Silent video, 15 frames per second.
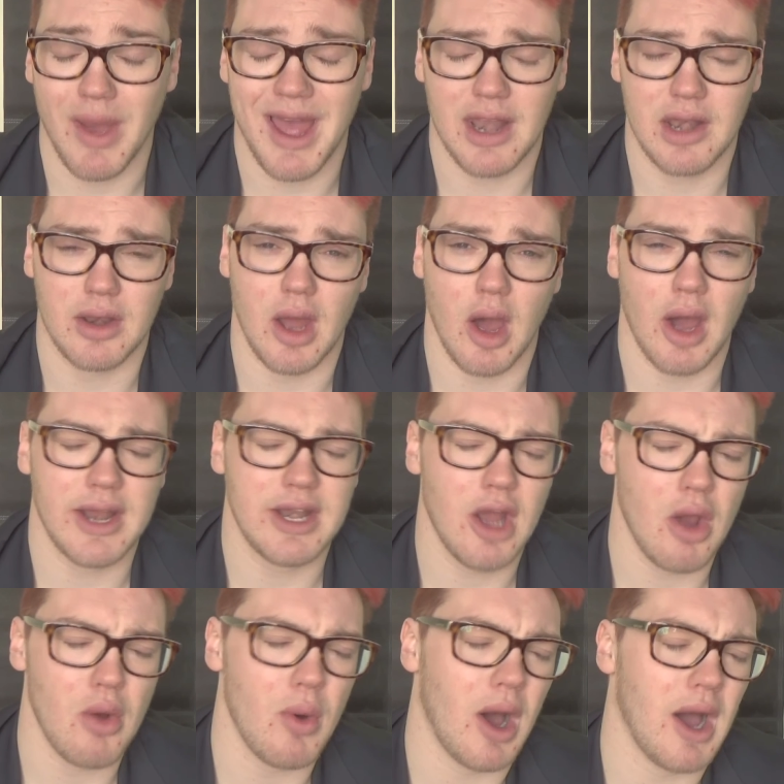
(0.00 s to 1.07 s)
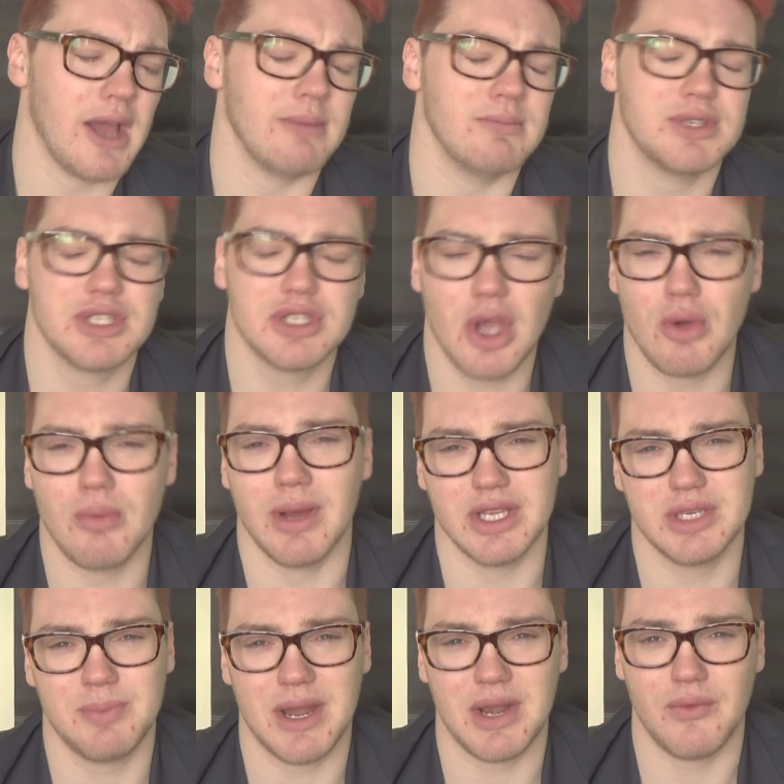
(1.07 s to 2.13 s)
and I know I am so
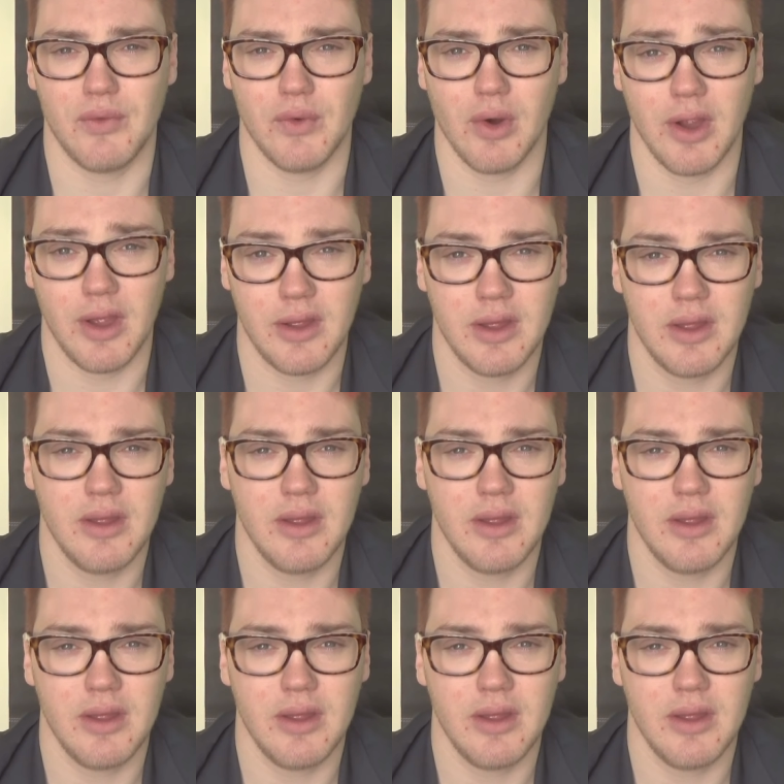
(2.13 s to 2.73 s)
much better for it.